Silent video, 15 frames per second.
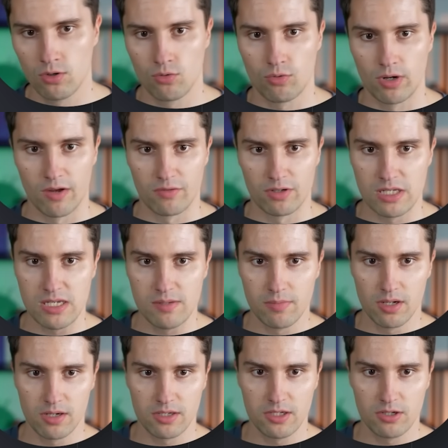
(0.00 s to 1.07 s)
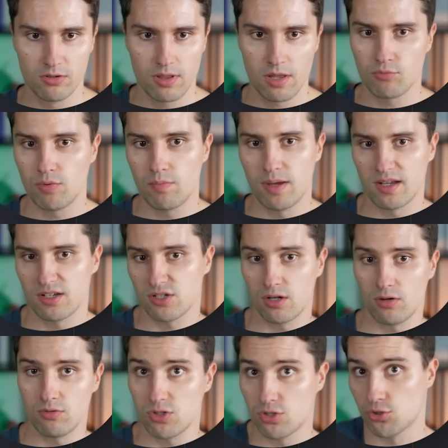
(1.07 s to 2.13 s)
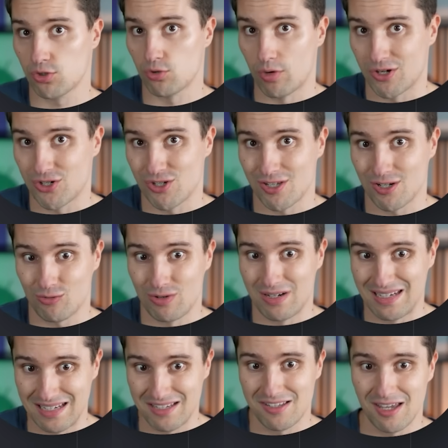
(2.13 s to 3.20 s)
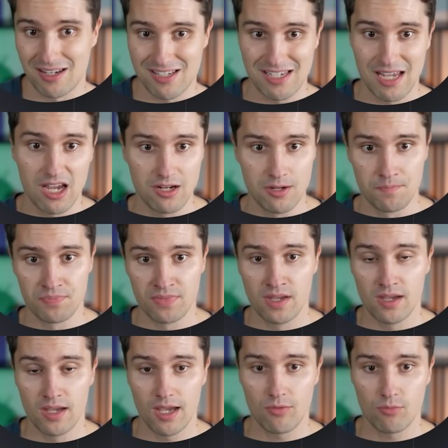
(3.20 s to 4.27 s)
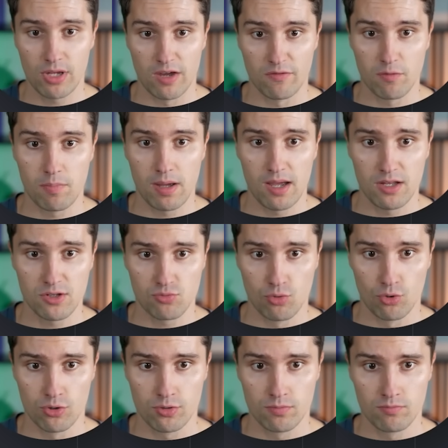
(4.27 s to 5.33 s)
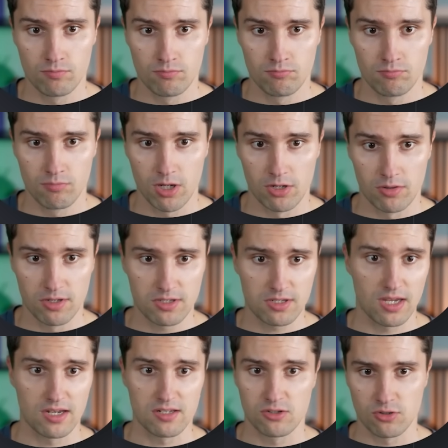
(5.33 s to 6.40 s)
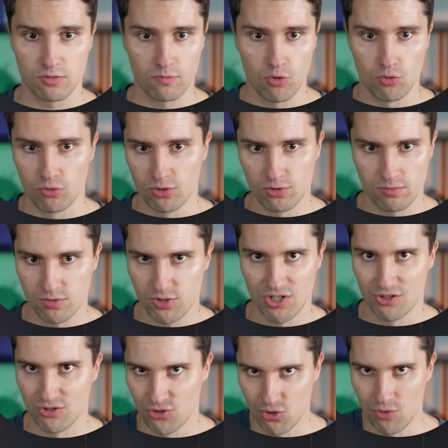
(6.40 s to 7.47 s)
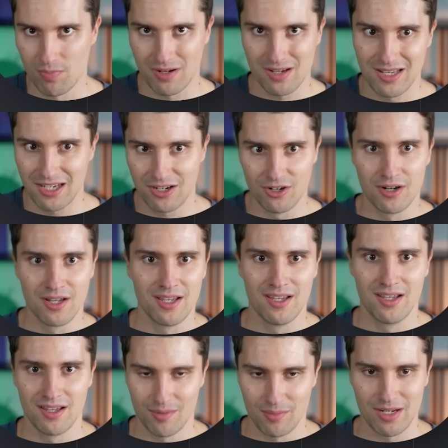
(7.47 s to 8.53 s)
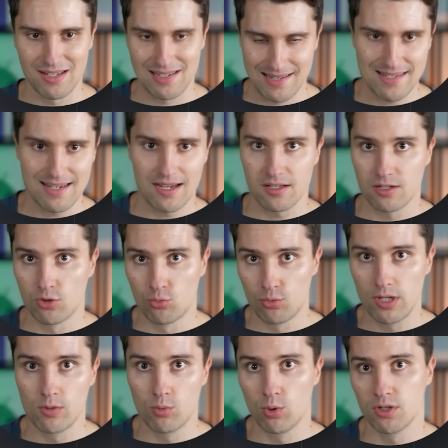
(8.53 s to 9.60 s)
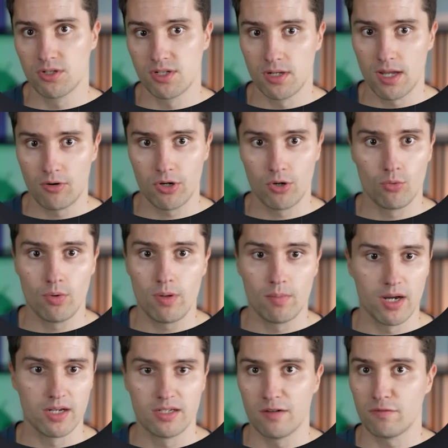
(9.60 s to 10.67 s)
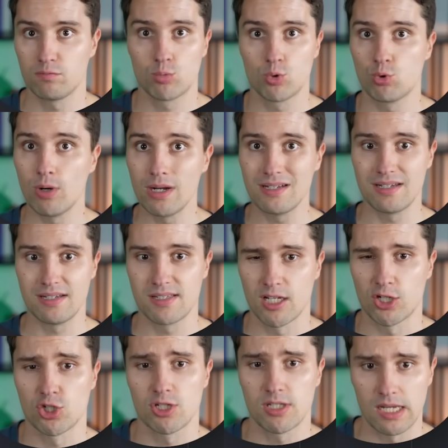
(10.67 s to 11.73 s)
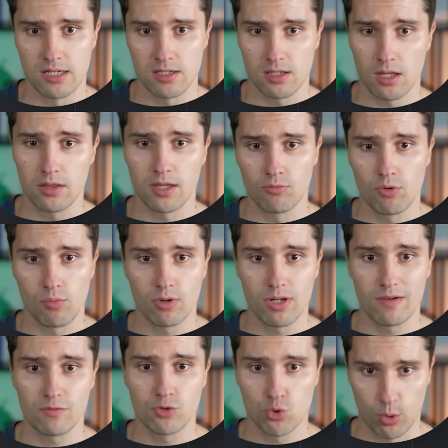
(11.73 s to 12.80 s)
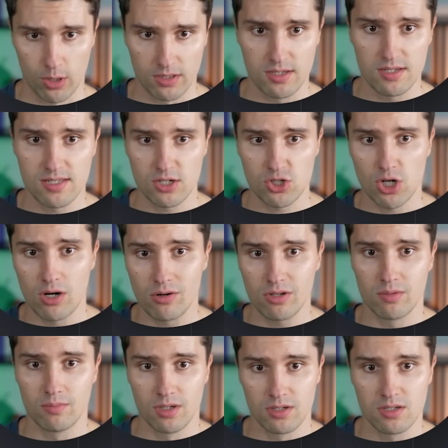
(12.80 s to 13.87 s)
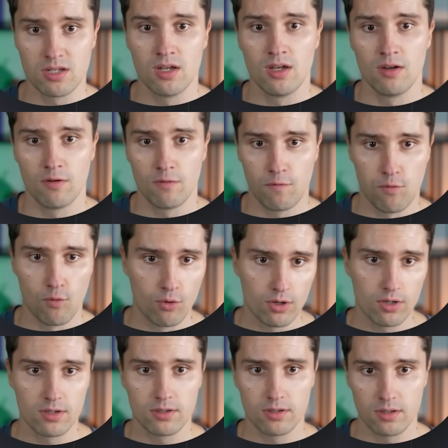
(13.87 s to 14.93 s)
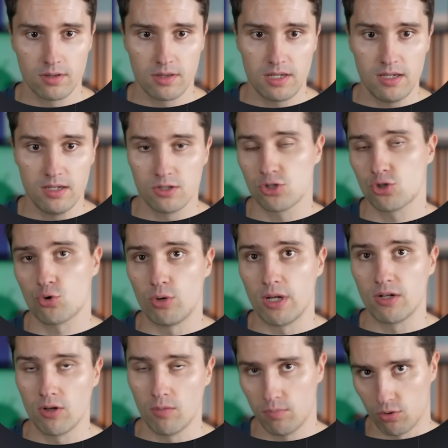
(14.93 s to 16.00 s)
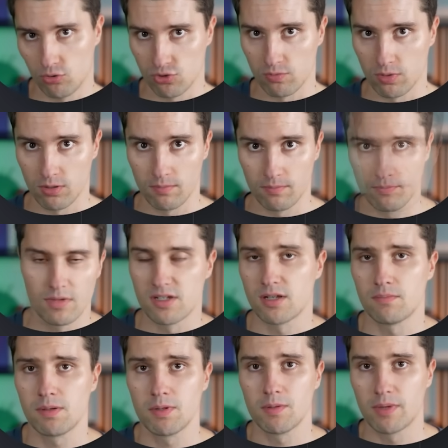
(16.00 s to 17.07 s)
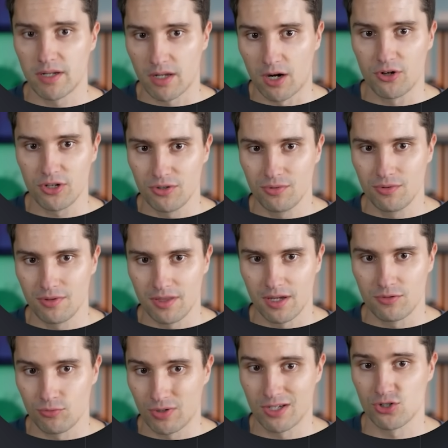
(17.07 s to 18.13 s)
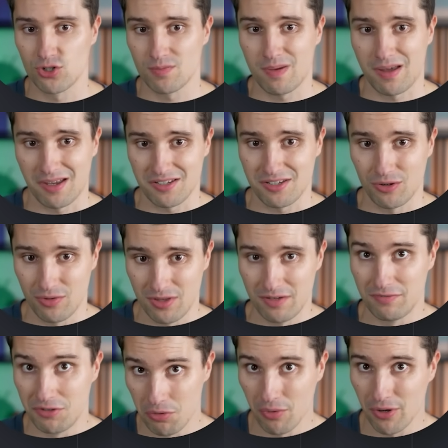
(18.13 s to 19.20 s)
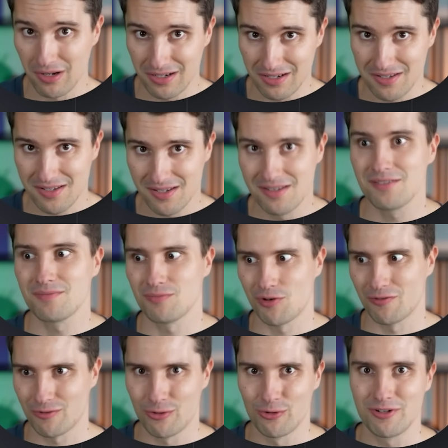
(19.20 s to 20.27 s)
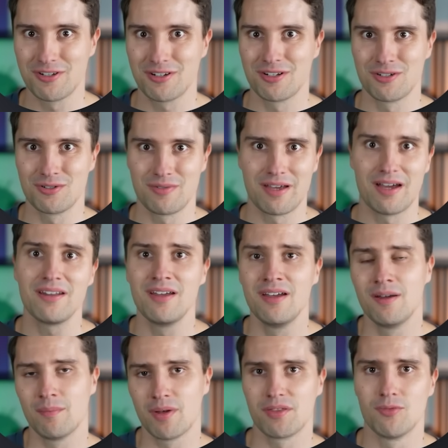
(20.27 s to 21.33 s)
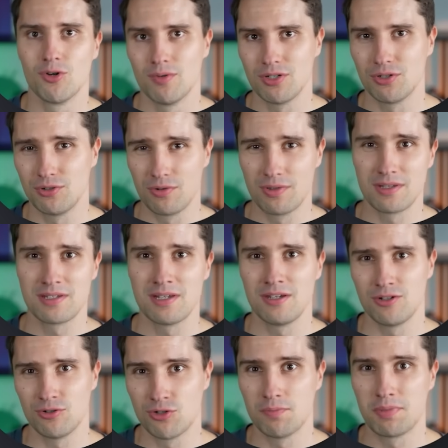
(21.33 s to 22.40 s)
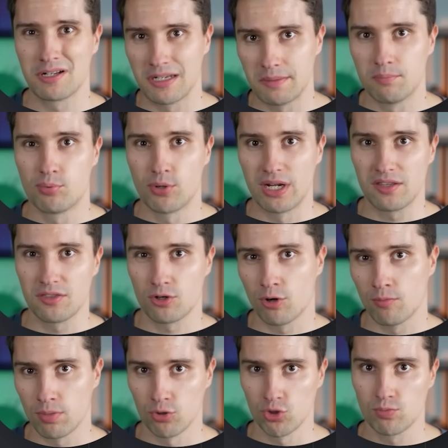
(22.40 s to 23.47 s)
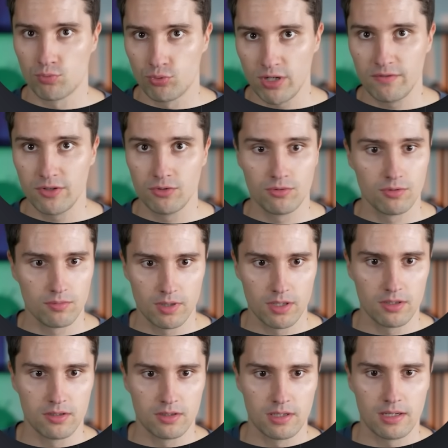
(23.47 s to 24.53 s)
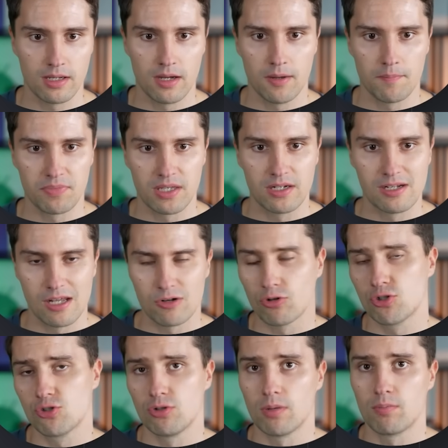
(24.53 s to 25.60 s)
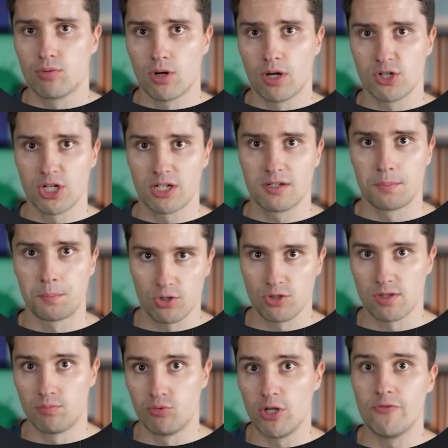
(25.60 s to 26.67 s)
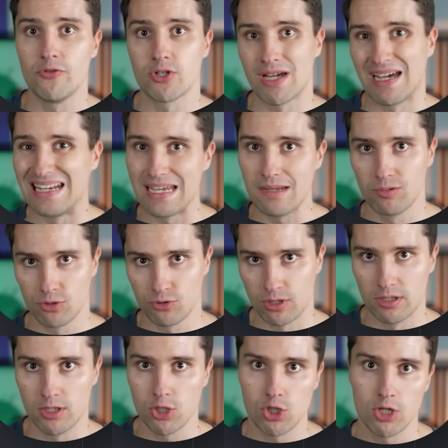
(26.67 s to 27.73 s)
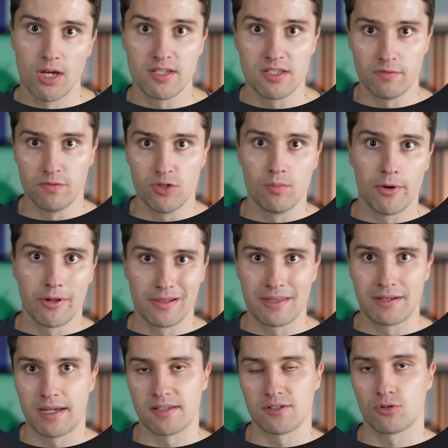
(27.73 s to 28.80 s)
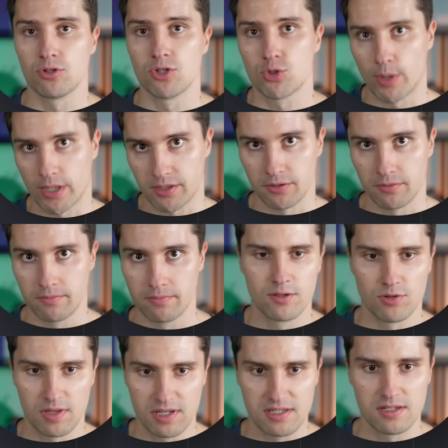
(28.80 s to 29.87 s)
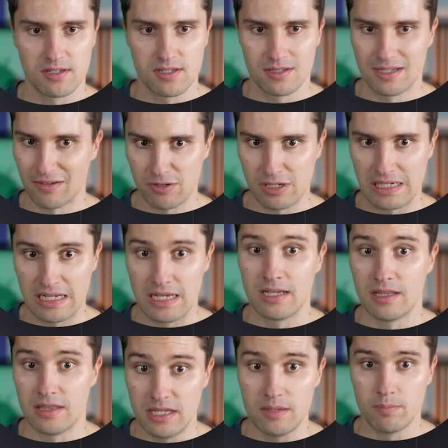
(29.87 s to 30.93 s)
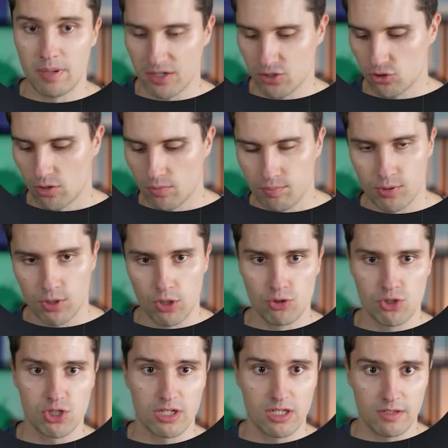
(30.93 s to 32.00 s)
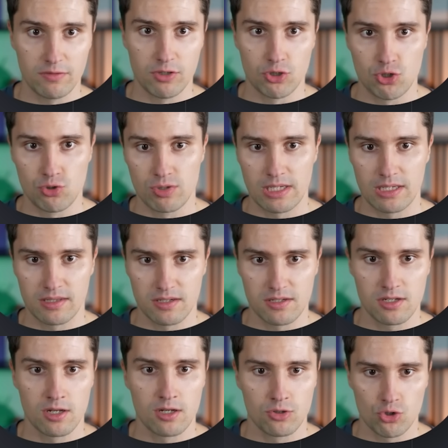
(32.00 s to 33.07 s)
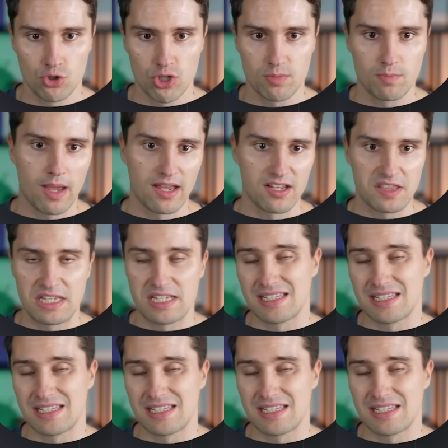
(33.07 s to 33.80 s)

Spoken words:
we have an email here that we pass down since the register screen needs that state, and we have a password. And in this case, it's of course still super clear. But as I said, in a real-world scenario, we might have 20 such states, and then we would have 20 such arguments for the screen composable. And some people might argue that we can just pass down the view model instance. Of course, you can do that, but the moment you do this, you typically break the compose preview in an Android Studio project because the preview is unable to initialize a view model that has a constructor. So this is definitely the better approach if you're choosing this to just pass these